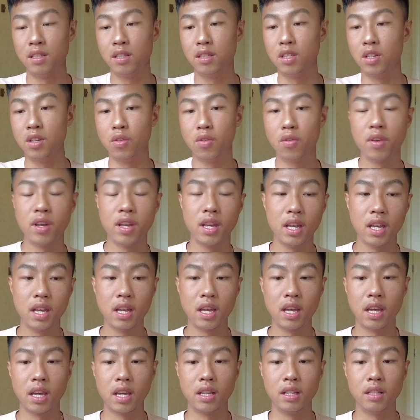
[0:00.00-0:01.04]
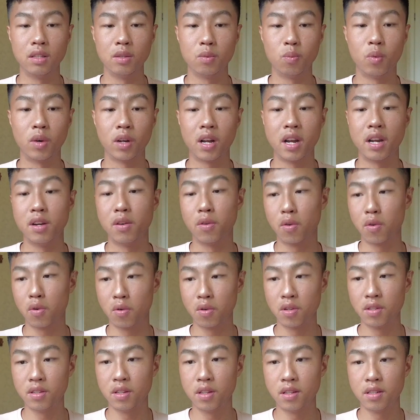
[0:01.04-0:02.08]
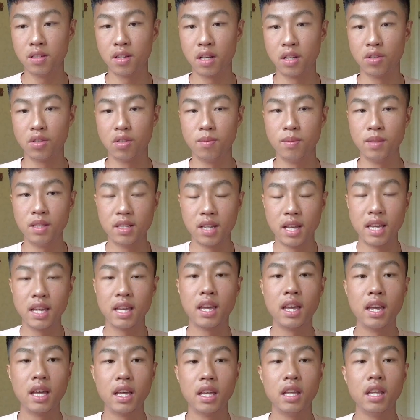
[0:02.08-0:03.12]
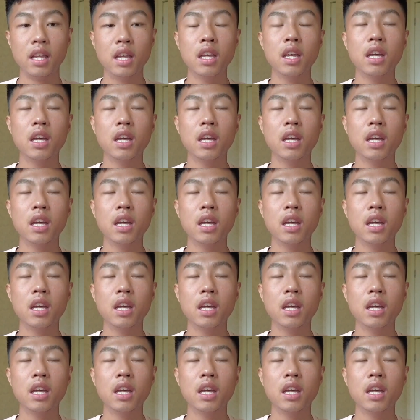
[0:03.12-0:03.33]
degree and what kind of courses I should be taking,